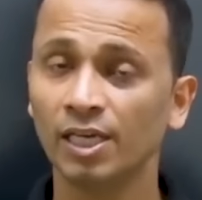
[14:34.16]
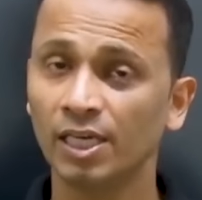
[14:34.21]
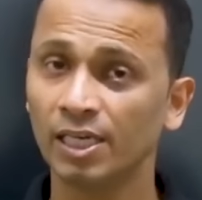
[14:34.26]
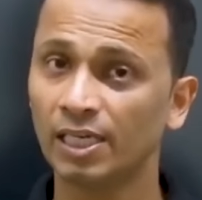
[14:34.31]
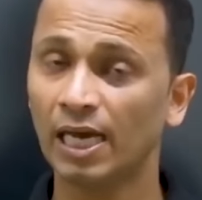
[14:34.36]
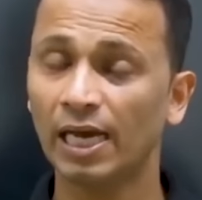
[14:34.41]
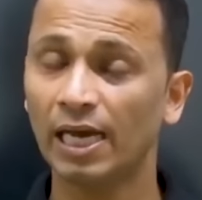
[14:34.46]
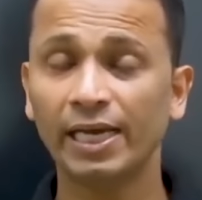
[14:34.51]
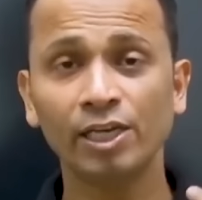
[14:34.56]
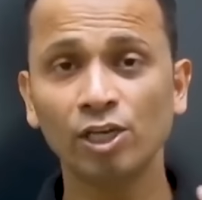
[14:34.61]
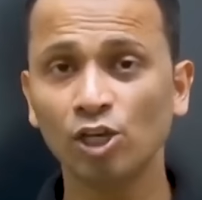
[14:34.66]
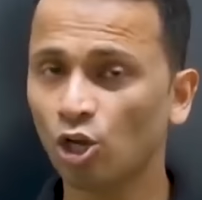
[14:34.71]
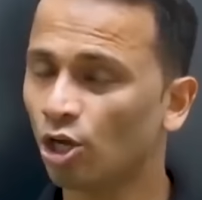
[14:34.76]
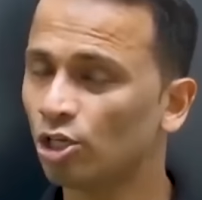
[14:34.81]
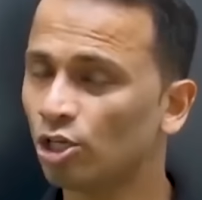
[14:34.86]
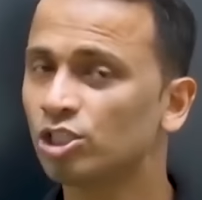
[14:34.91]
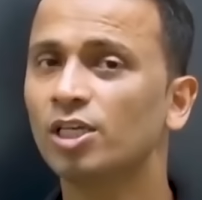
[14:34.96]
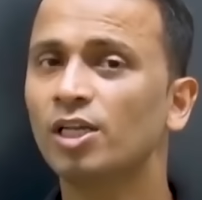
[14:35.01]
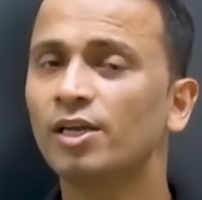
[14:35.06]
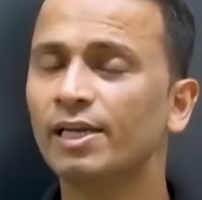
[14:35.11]
Now, in
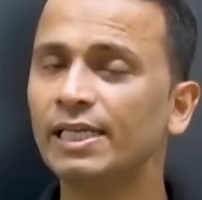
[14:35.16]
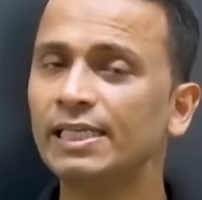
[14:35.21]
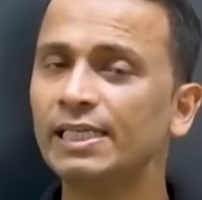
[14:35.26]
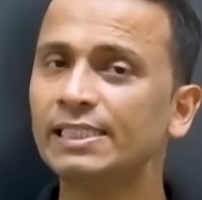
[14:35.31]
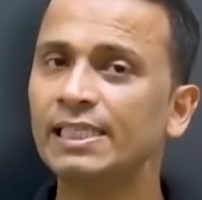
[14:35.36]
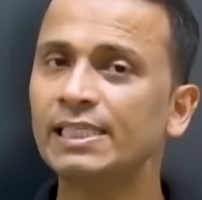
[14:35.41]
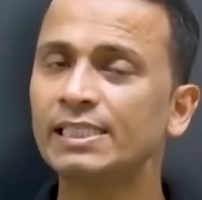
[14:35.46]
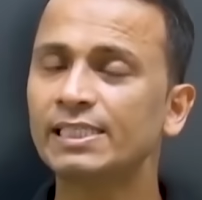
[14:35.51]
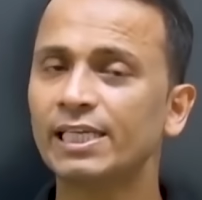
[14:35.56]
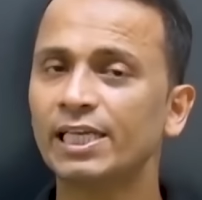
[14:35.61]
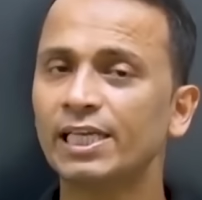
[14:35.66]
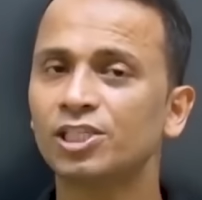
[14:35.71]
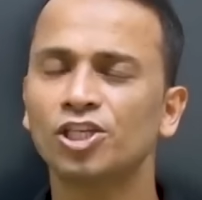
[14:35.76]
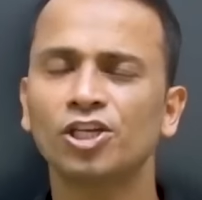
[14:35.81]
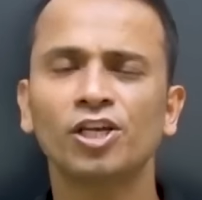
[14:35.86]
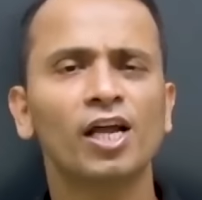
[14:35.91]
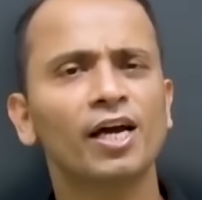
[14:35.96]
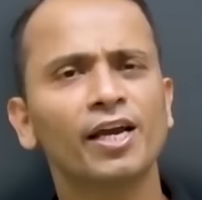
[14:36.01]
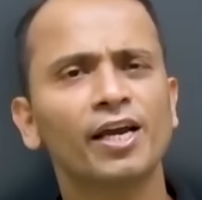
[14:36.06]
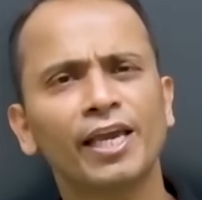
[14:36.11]
logical reasoning
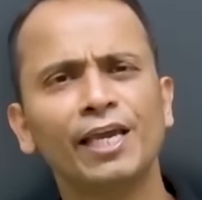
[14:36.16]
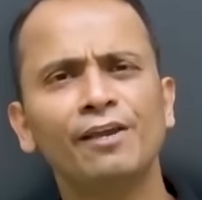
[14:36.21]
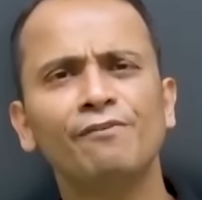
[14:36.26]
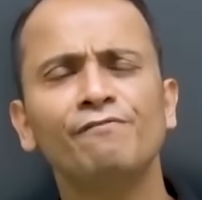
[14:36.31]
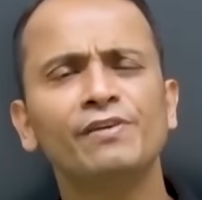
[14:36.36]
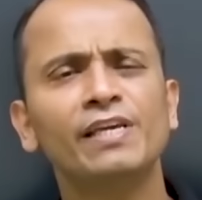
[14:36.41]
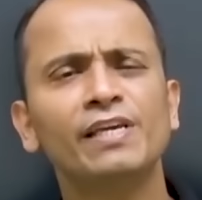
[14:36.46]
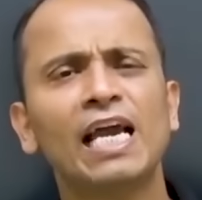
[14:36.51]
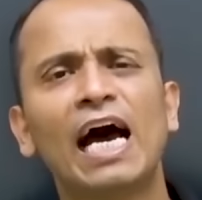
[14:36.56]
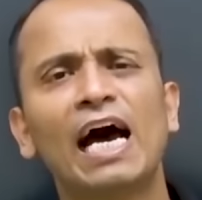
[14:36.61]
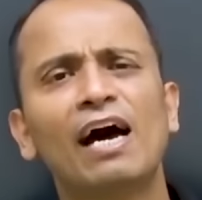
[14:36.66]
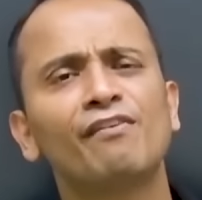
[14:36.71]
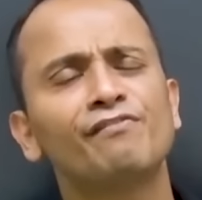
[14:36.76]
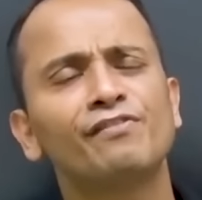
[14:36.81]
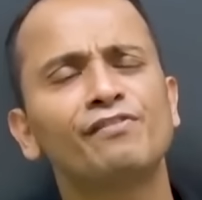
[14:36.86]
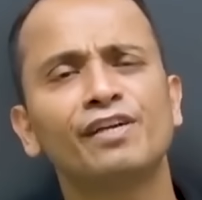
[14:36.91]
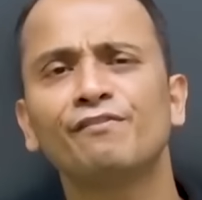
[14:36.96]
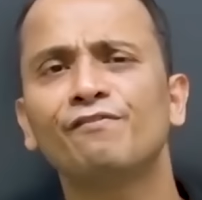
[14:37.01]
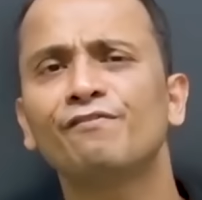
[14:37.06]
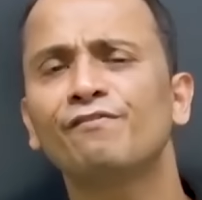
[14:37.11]
section, again, we
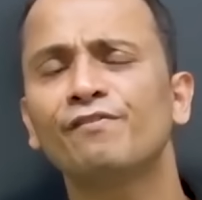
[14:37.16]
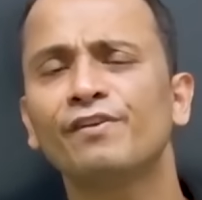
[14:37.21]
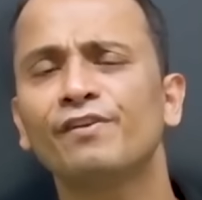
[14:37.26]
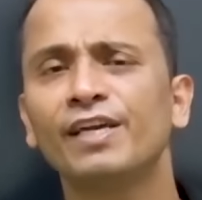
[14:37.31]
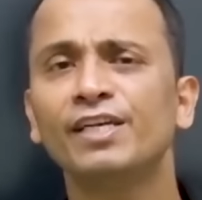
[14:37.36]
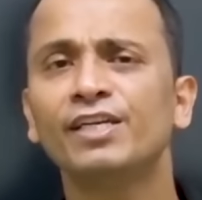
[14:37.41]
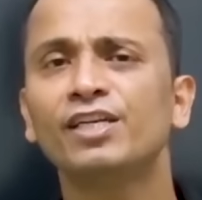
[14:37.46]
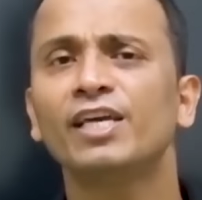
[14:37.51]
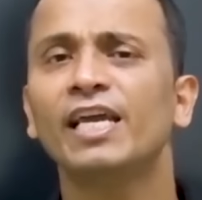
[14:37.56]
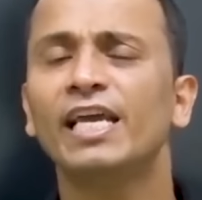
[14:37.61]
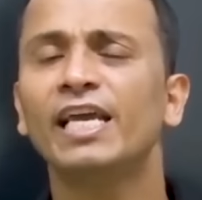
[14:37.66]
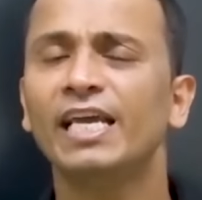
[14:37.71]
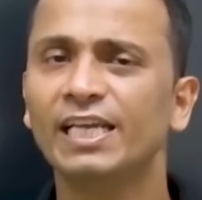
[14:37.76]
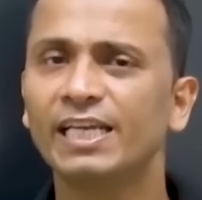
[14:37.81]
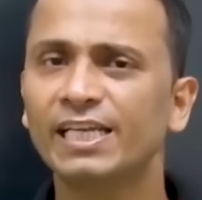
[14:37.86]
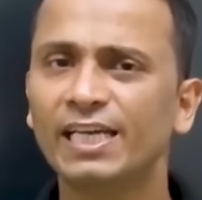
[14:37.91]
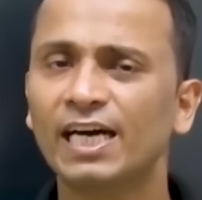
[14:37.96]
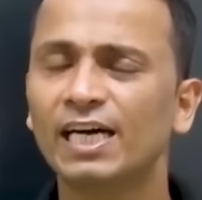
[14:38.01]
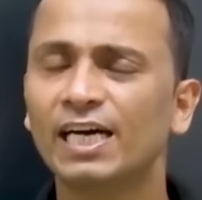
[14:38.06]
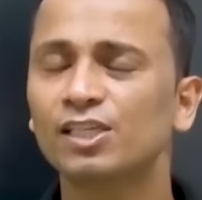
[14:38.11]
have different
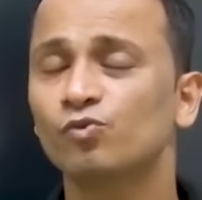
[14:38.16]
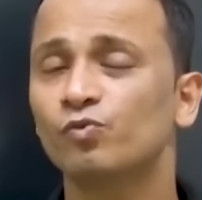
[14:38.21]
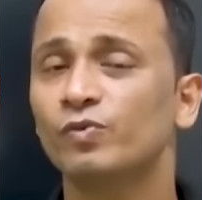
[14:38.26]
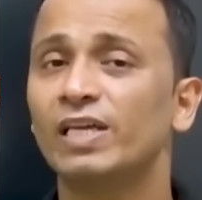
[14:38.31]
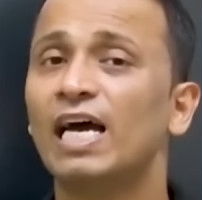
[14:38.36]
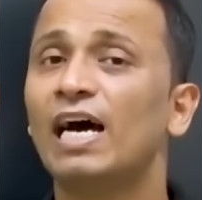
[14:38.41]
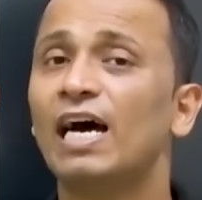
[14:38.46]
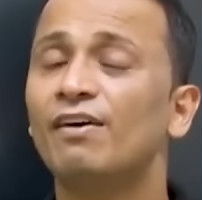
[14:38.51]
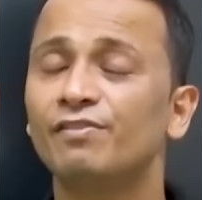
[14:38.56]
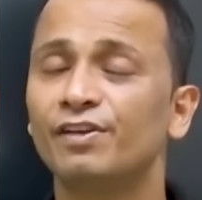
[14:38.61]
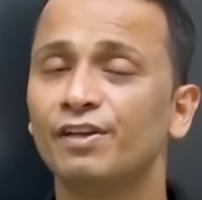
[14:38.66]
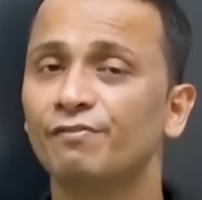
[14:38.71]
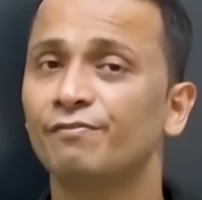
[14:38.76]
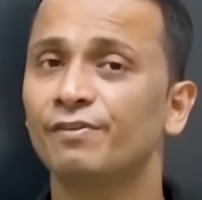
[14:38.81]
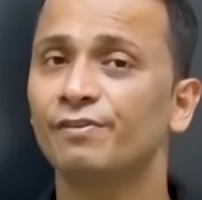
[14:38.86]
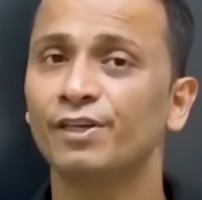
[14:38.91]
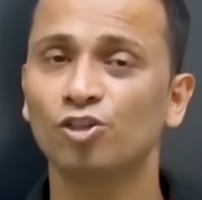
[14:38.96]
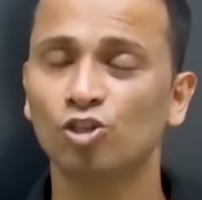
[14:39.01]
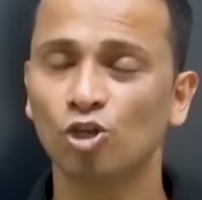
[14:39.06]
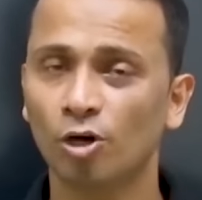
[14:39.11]
areas, we have
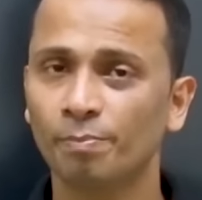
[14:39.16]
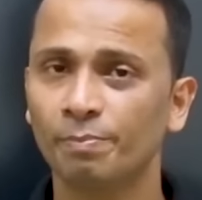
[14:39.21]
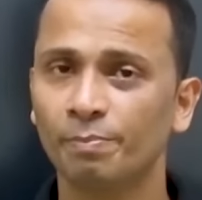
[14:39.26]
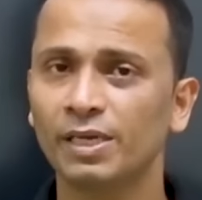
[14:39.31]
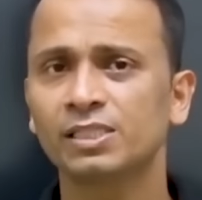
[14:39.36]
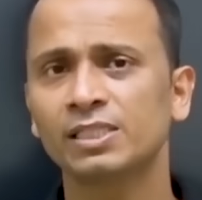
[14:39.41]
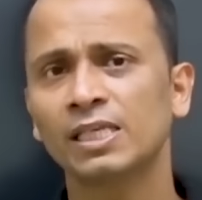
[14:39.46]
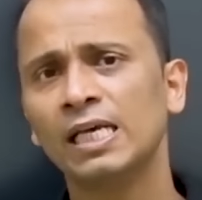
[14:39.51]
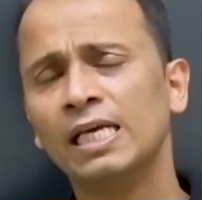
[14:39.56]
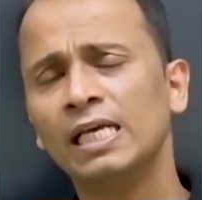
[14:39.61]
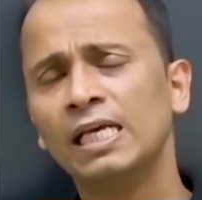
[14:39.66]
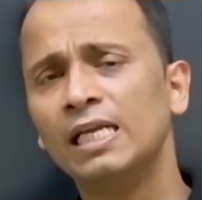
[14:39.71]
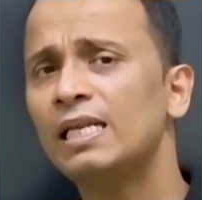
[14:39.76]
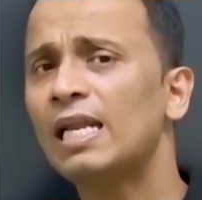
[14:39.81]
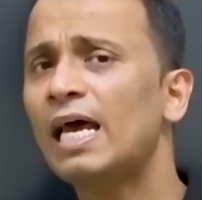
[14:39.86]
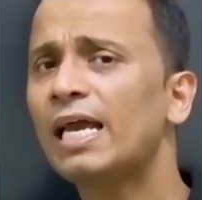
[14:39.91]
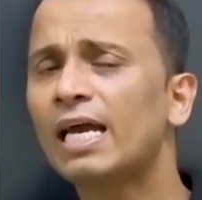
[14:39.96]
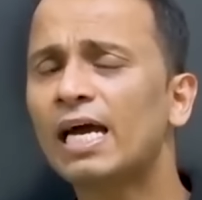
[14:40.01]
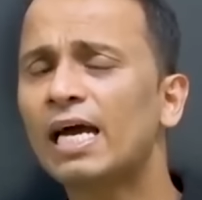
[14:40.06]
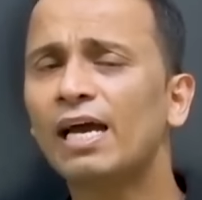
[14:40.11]
different topics,
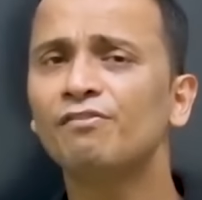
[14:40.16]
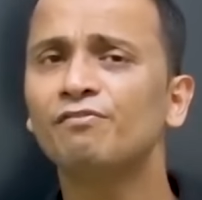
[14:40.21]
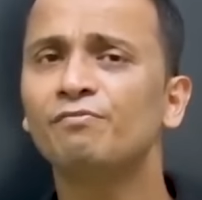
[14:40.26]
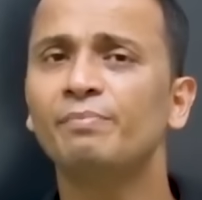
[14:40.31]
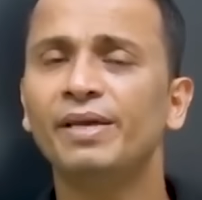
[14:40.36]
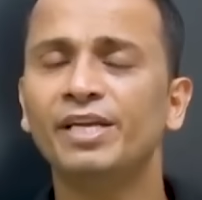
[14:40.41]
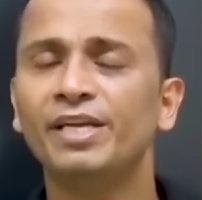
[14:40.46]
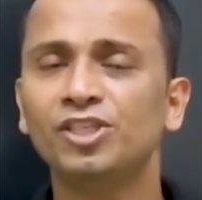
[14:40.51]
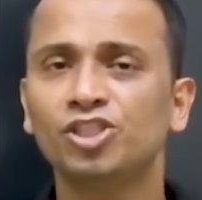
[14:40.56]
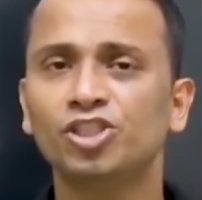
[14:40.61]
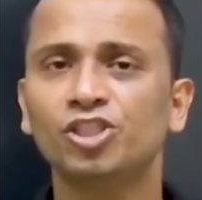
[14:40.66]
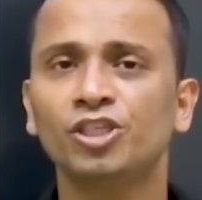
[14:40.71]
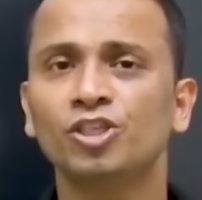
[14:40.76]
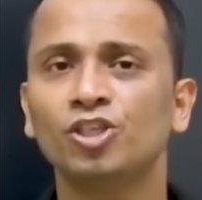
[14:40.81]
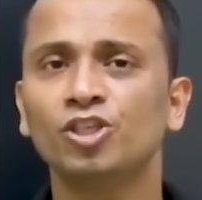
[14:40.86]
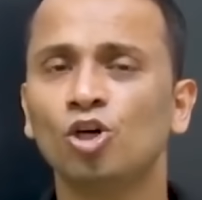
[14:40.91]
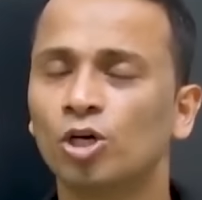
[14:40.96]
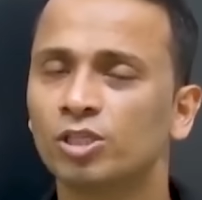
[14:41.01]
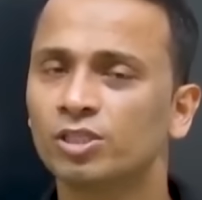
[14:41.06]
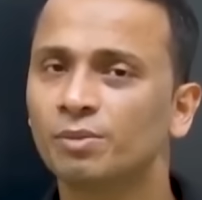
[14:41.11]
like I have
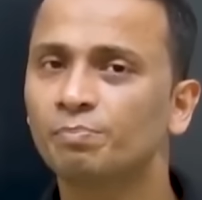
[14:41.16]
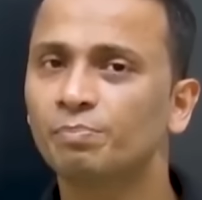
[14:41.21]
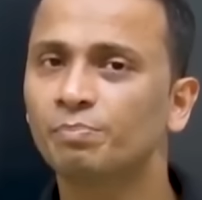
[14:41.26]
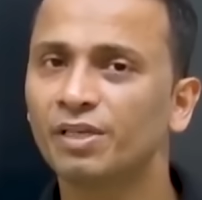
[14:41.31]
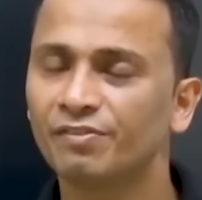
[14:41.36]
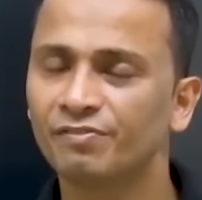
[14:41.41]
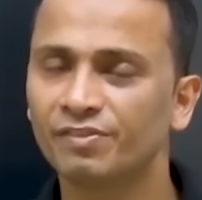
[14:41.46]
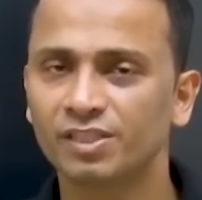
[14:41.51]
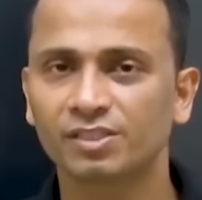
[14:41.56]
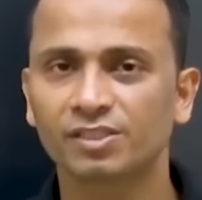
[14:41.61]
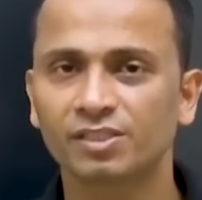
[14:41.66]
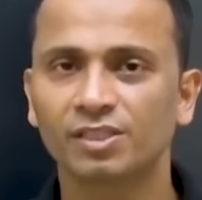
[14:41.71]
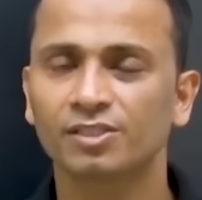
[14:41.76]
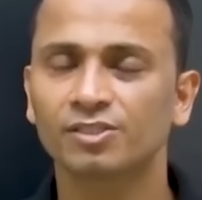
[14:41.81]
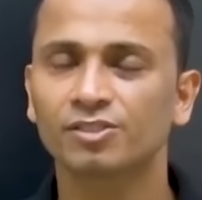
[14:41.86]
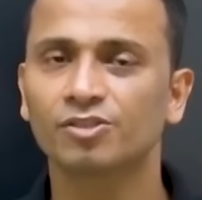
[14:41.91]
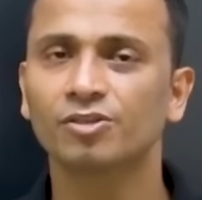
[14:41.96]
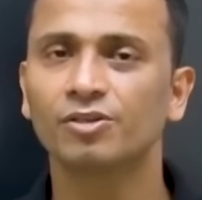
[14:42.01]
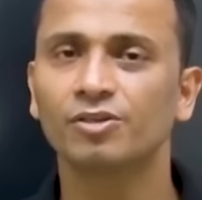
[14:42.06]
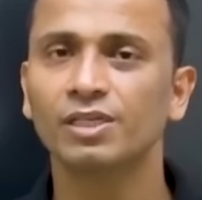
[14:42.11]
mentioned on the previous
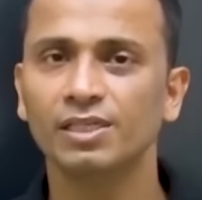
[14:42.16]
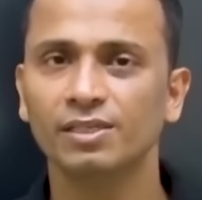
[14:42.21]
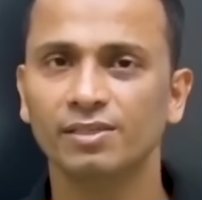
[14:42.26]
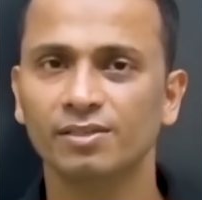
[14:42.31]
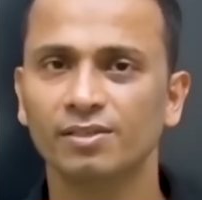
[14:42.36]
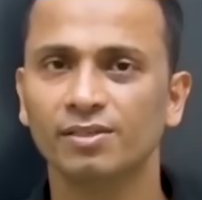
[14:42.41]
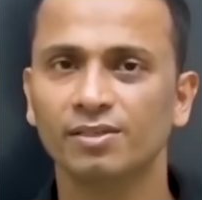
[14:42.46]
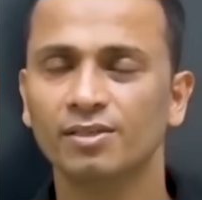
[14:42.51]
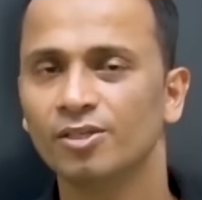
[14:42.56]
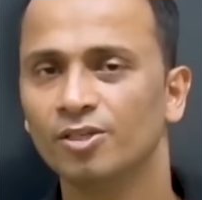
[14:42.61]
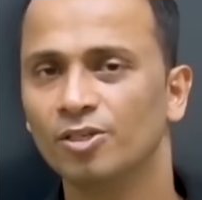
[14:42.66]
screen.